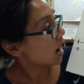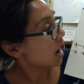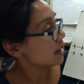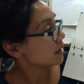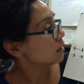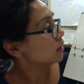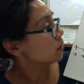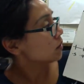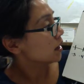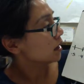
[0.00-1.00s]
I can
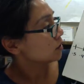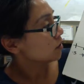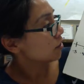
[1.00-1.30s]
locate